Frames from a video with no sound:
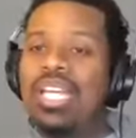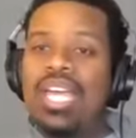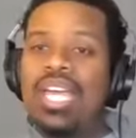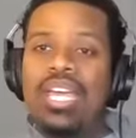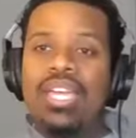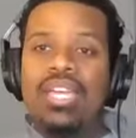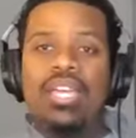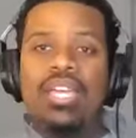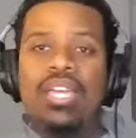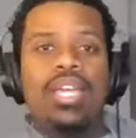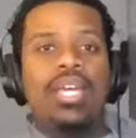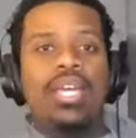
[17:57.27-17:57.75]

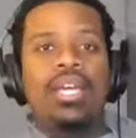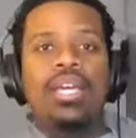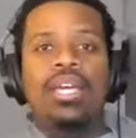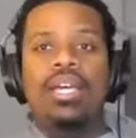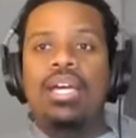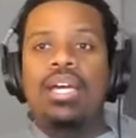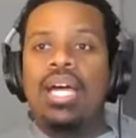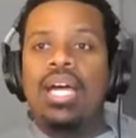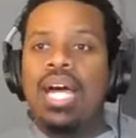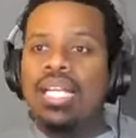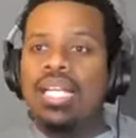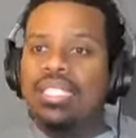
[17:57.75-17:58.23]
hey,
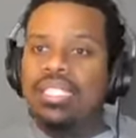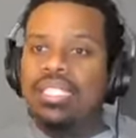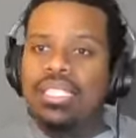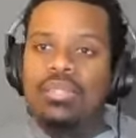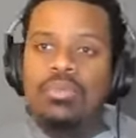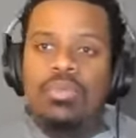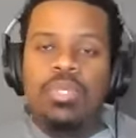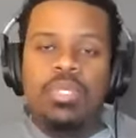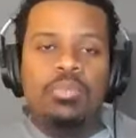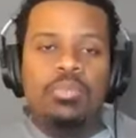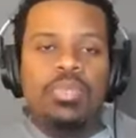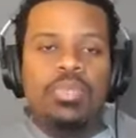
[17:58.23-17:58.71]
I see
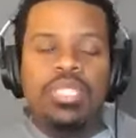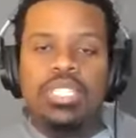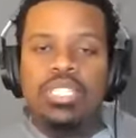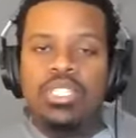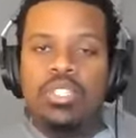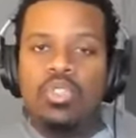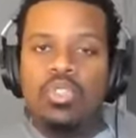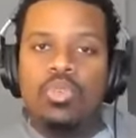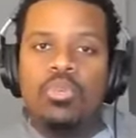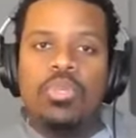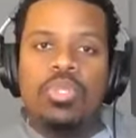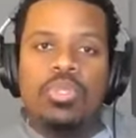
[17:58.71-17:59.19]
which position
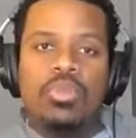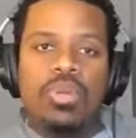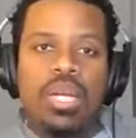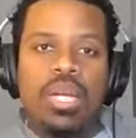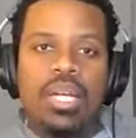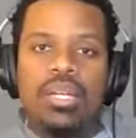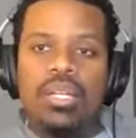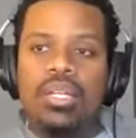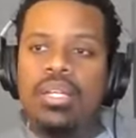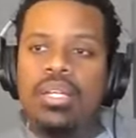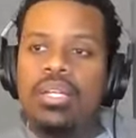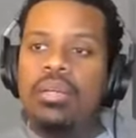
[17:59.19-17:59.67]
group is
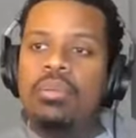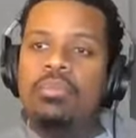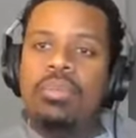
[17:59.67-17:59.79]
around here.